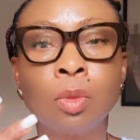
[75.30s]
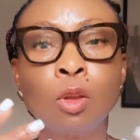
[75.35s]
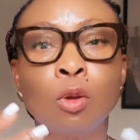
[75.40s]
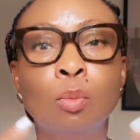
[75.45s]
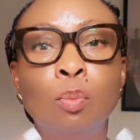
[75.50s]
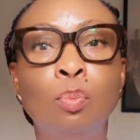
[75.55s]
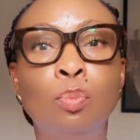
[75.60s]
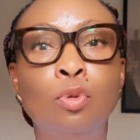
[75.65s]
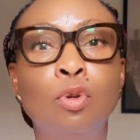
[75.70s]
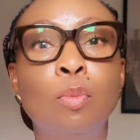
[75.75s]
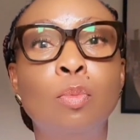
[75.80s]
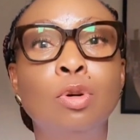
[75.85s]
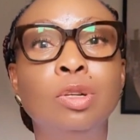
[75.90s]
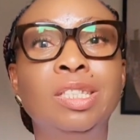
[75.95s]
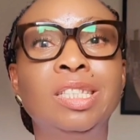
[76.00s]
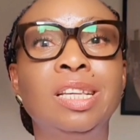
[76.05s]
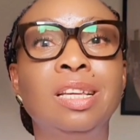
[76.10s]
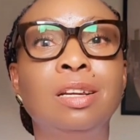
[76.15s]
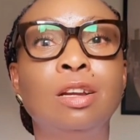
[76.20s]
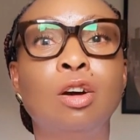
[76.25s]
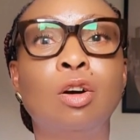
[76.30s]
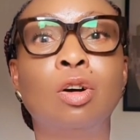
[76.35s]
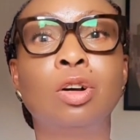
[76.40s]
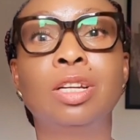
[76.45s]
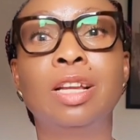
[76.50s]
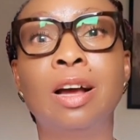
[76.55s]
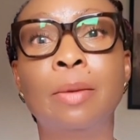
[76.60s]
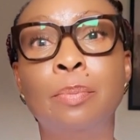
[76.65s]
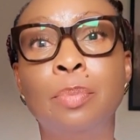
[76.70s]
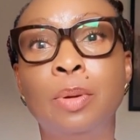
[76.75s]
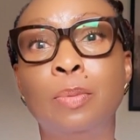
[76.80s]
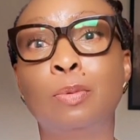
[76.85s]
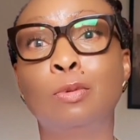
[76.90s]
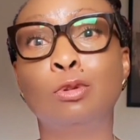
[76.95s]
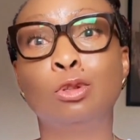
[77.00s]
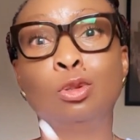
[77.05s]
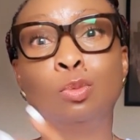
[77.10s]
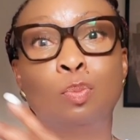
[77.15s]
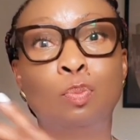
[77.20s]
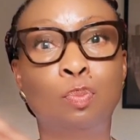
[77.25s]
promoting other
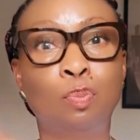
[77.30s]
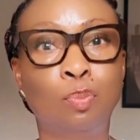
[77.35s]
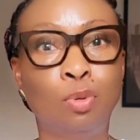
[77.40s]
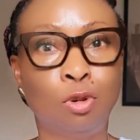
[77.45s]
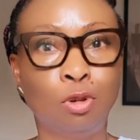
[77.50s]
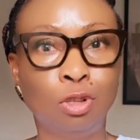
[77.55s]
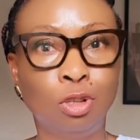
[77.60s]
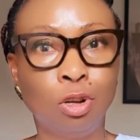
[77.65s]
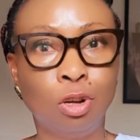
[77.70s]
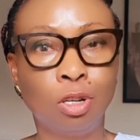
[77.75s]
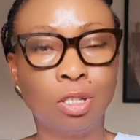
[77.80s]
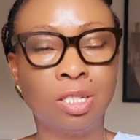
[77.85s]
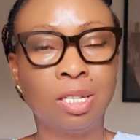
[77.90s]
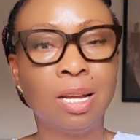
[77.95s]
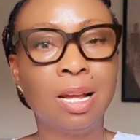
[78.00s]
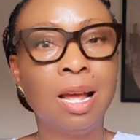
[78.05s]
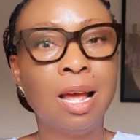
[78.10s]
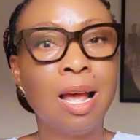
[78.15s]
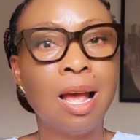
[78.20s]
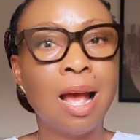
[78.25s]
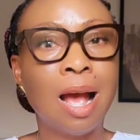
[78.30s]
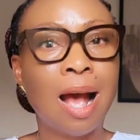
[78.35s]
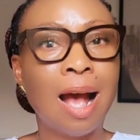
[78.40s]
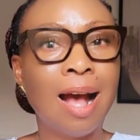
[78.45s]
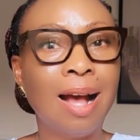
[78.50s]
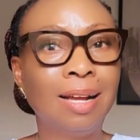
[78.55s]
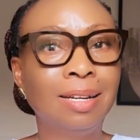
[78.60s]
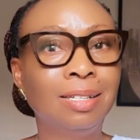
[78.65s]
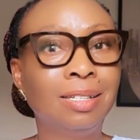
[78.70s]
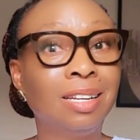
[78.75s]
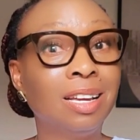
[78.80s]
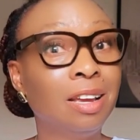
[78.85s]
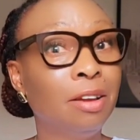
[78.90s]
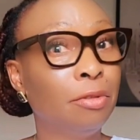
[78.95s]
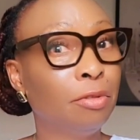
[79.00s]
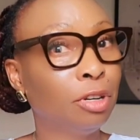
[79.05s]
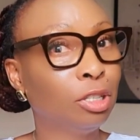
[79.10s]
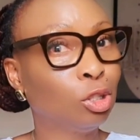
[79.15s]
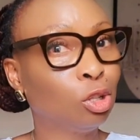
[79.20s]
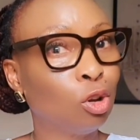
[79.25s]
people's product, and
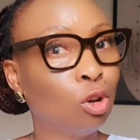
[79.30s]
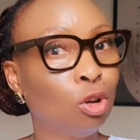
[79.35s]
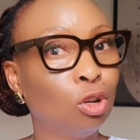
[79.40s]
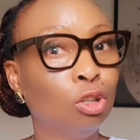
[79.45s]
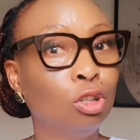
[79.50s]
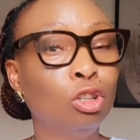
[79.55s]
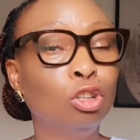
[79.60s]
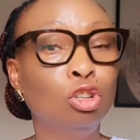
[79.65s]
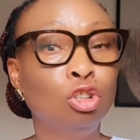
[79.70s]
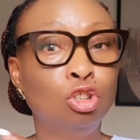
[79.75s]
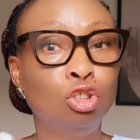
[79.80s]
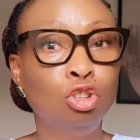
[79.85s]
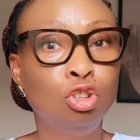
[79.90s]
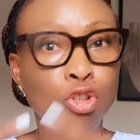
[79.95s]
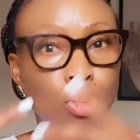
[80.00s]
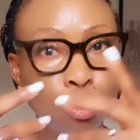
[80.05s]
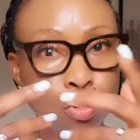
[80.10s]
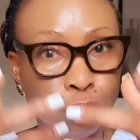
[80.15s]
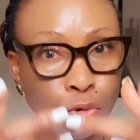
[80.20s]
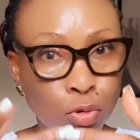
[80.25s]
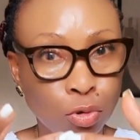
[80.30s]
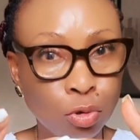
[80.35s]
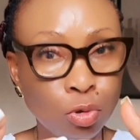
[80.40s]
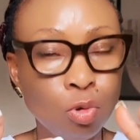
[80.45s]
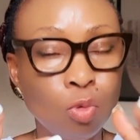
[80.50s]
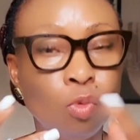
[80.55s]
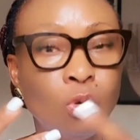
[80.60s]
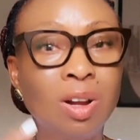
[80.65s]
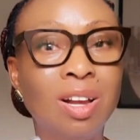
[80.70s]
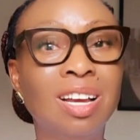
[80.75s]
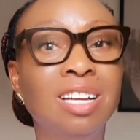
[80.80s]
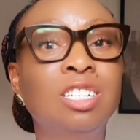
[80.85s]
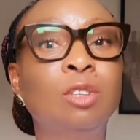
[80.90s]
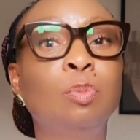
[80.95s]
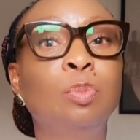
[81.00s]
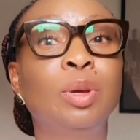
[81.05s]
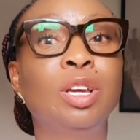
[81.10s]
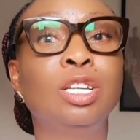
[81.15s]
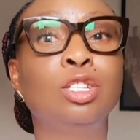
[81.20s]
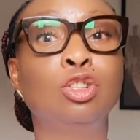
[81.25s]
in return you will get
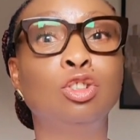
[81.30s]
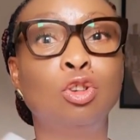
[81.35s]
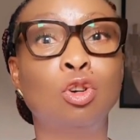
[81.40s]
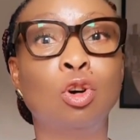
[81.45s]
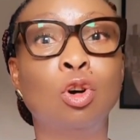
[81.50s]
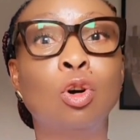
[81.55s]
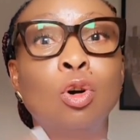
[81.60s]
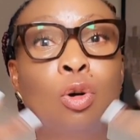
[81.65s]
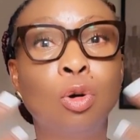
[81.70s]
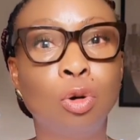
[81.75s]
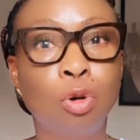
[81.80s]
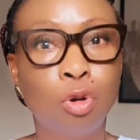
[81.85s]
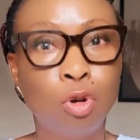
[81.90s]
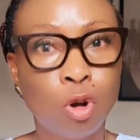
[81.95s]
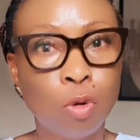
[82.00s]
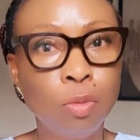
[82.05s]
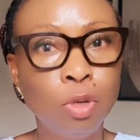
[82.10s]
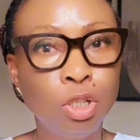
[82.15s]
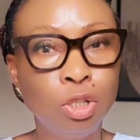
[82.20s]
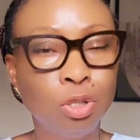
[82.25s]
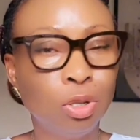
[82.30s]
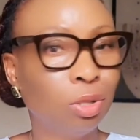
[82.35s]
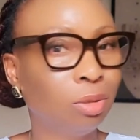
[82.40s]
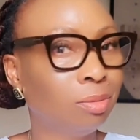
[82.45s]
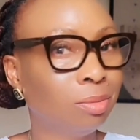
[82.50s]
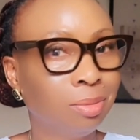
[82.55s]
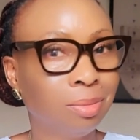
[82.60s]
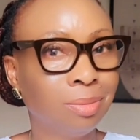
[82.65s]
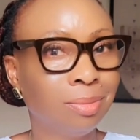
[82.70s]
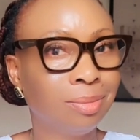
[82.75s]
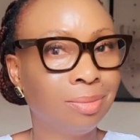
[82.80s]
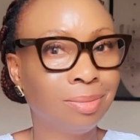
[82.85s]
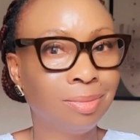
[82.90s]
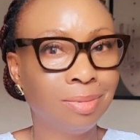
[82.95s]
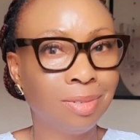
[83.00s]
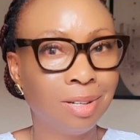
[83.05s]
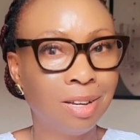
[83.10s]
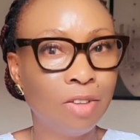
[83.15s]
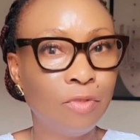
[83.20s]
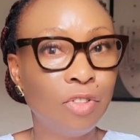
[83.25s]
paid your commission.
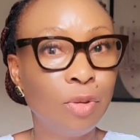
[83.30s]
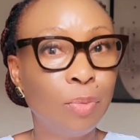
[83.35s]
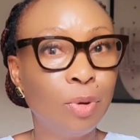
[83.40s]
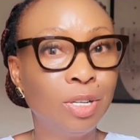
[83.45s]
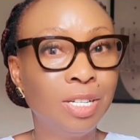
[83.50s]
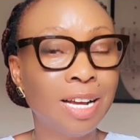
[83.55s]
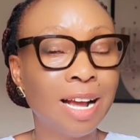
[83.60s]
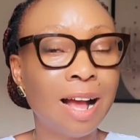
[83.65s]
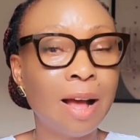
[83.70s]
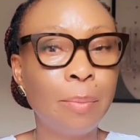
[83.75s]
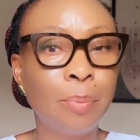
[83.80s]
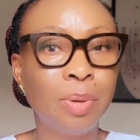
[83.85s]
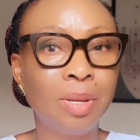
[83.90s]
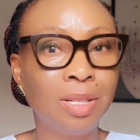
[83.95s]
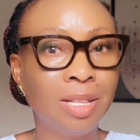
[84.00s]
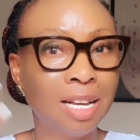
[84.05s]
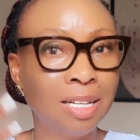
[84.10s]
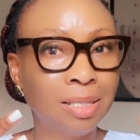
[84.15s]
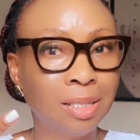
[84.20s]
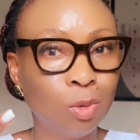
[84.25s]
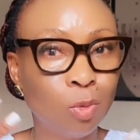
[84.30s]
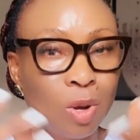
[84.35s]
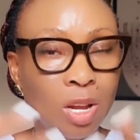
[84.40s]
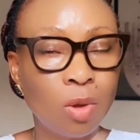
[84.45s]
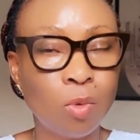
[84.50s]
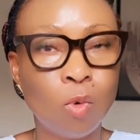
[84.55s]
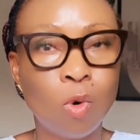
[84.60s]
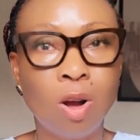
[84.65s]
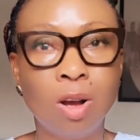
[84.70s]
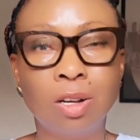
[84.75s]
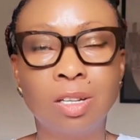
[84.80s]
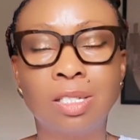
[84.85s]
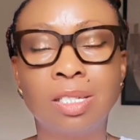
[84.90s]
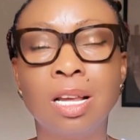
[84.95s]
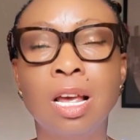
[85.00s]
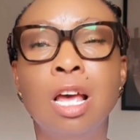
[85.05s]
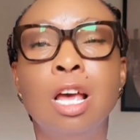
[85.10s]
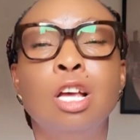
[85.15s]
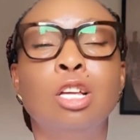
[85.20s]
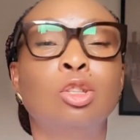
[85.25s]
Everybody happy. That's the way it works.
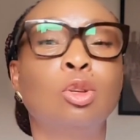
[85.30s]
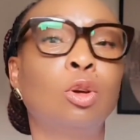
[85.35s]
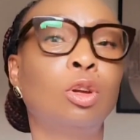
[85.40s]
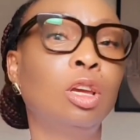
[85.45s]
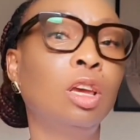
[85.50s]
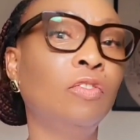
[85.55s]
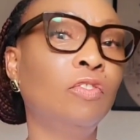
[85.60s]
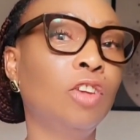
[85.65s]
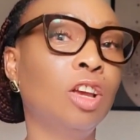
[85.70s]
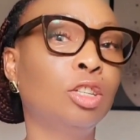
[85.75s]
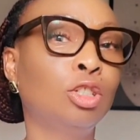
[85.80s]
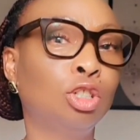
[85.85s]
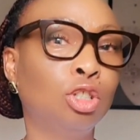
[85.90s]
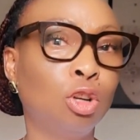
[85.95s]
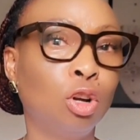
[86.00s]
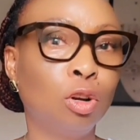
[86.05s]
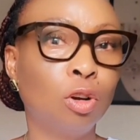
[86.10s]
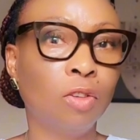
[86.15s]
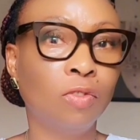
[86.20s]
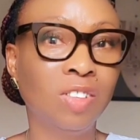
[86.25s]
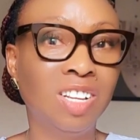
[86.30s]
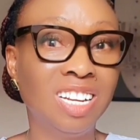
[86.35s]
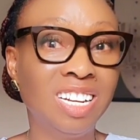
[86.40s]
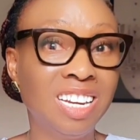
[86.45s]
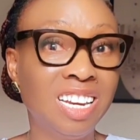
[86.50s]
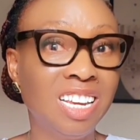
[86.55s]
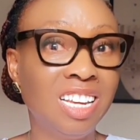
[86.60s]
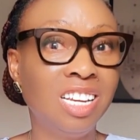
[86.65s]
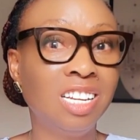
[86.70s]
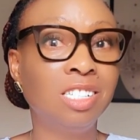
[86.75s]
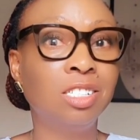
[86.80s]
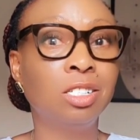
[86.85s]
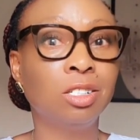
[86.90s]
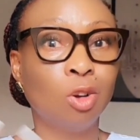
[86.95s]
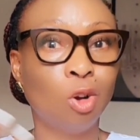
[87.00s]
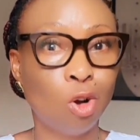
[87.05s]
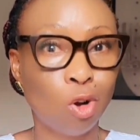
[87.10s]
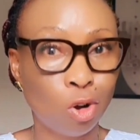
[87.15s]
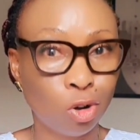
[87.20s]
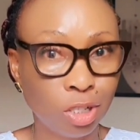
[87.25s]
So if you're sure of the niche
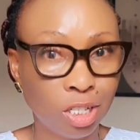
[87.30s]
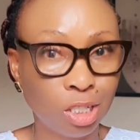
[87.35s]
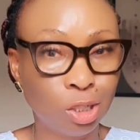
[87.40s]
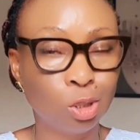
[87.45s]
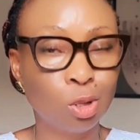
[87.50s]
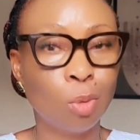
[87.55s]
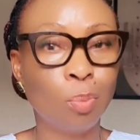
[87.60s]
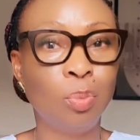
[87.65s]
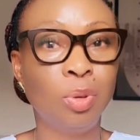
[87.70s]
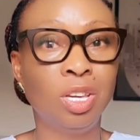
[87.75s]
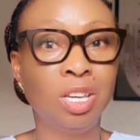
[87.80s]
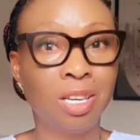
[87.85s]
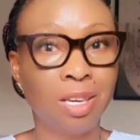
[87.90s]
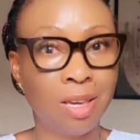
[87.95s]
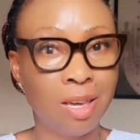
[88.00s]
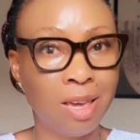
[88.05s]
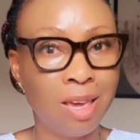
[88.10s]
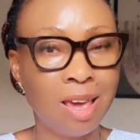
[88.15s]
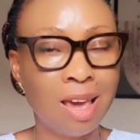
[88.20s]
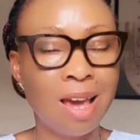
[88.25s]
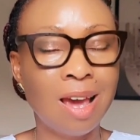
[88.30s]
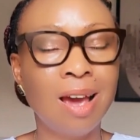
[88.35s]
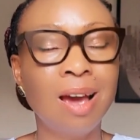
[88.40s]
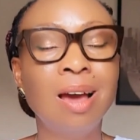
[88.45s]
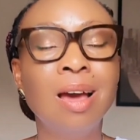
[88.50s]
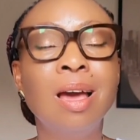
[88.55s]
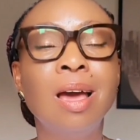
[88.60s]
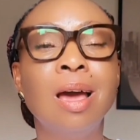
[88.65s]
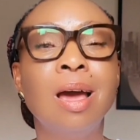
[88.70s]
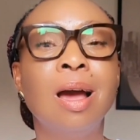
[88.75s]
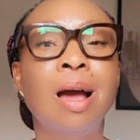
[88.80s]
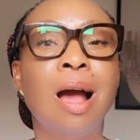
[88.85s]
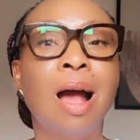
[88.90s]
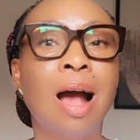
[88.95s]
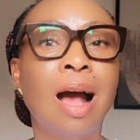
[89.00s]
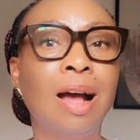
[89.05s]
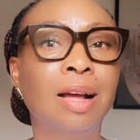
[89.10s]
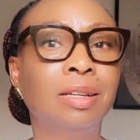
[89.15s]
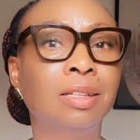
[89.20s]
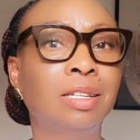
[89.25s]
or the topic here
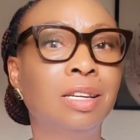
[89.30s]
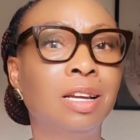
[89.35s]
and